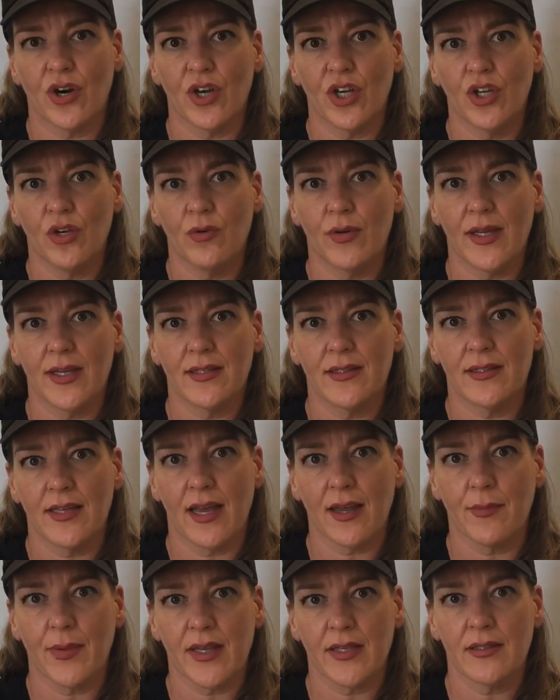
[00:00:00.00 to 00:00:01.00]
unit
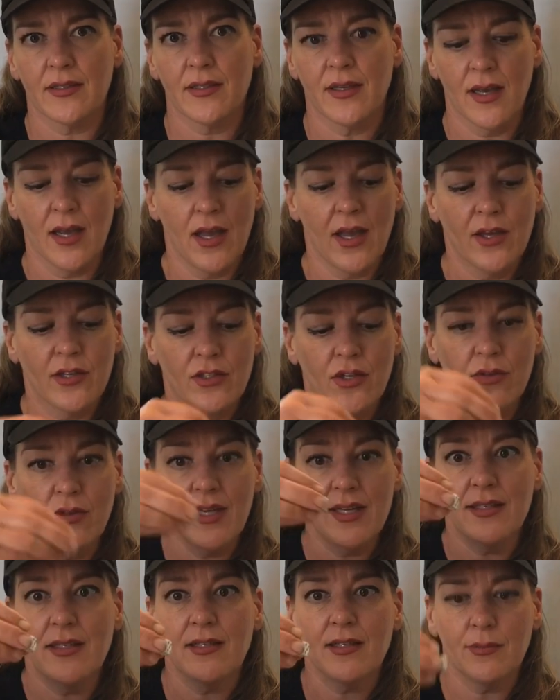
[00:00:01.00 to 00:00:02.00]
segments. So
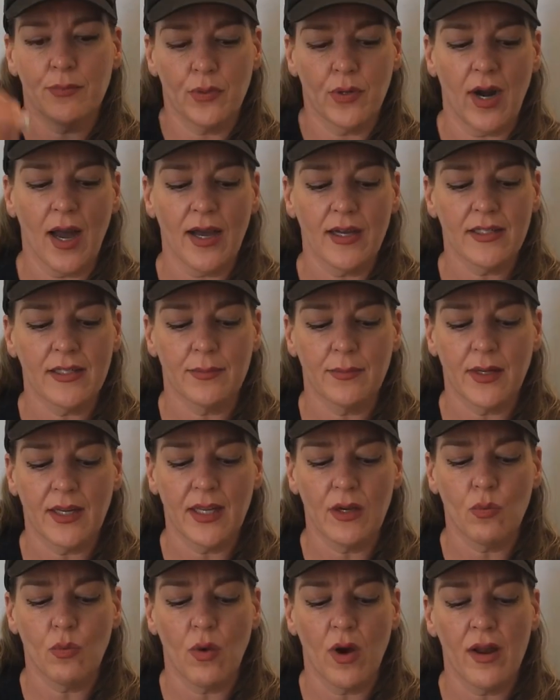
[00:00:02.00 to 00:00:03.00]
this is approximately
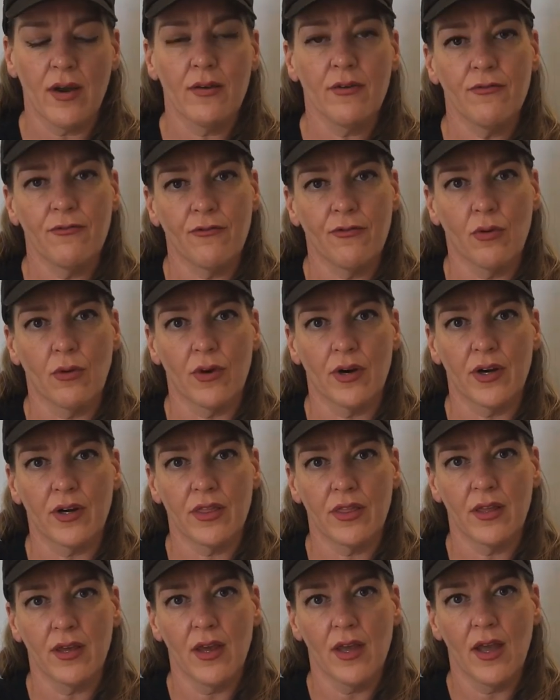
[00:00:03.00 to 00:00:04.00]
1/4
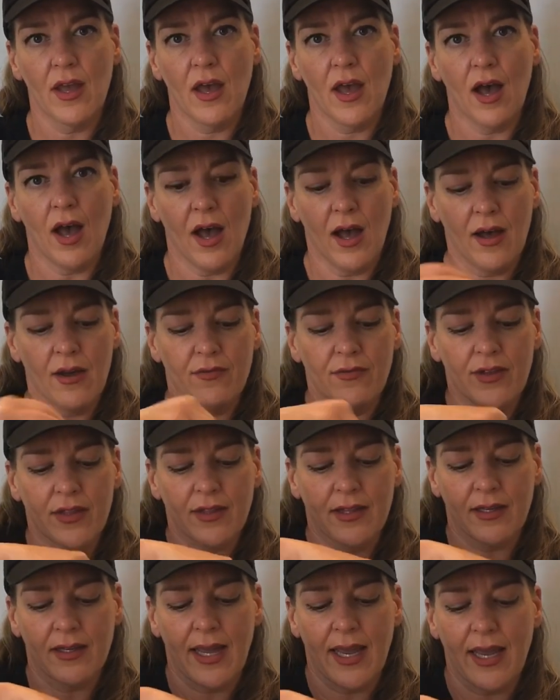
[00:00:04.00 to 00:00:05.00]
of
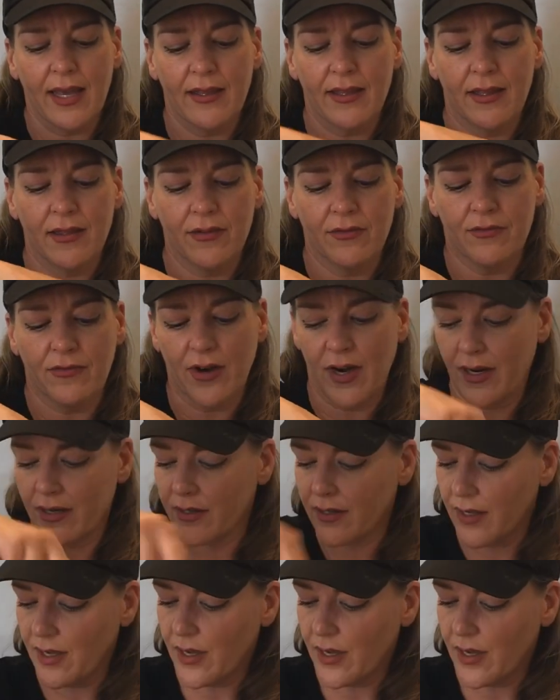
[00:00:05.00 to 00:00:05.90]
the length in the front.